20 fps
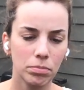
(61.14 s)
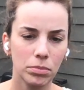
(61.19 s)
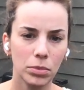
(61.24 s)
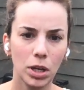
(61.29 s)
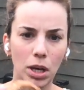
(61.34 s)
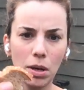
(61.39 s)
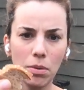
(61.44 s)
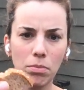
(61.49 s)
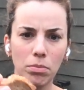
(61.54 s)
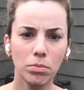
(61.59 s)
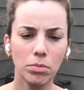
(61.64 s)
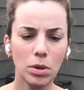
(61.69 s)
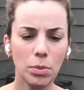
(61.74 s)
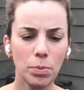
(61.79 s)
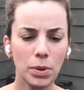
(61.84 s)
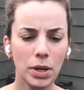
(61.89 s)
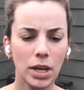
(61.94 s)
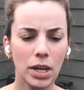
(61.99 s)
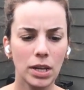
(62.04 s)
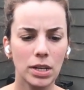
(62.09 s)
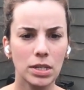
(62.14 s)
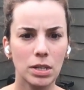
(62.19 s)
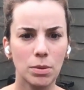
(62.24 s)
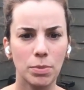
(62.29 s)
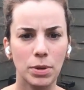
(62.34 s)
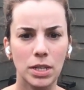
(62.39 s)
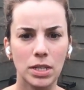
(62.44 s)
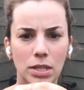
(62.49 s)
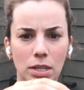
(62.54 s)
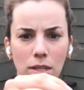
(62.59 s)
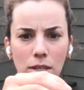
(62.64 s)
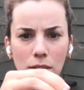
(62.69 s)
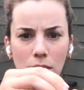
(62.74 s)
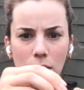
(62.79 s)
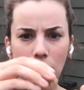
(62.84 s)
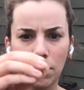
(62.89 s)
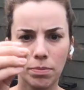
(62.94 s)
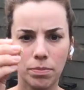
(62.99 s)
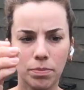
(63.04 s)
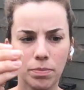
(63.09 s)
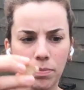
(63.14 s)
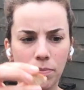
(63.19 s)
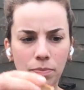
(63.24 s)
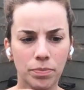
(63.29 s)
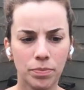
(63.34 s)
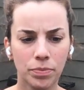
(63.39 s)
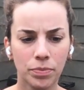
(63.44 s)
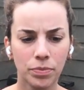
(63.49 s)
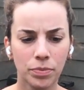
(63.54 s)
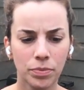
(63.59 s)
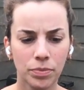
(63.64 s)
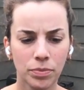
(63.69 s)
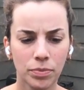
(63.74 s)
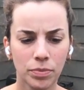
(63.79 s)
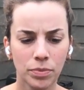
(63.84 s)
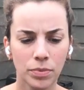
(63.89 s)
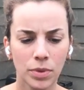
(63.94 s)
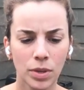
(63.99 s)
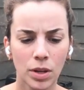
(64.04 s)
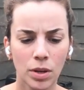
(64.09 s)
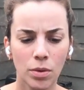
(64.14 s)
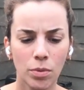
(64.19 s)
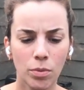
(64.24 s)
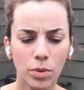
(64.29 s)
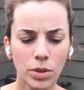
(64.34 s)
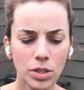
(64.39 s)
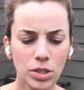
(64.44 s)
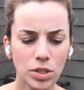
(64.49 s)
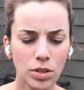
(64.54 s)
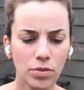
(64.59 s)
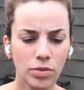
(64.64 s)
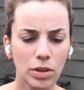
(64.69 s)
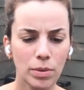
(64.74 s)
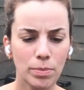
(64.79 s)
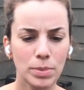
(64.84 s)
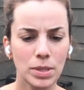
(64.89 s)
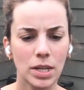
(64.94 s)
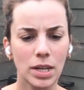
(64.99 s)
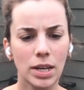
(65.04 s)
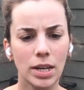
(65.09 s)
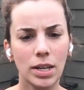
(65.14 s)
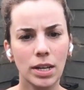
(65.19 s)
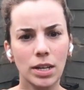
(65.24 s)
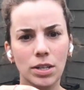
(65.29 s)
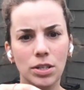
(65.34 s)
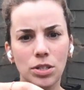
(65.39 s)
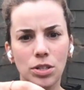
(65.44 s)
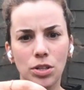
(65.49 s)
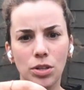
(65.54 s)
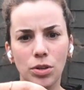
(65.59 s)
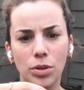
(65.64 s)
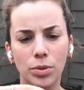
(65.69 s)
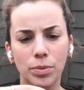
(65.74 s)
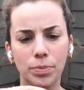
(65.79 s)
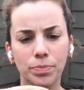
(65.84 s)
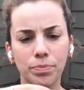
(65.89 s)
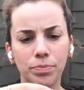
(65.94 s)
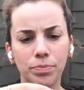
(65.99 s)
Okay, ripping it into pieces. Once you've ripped it into,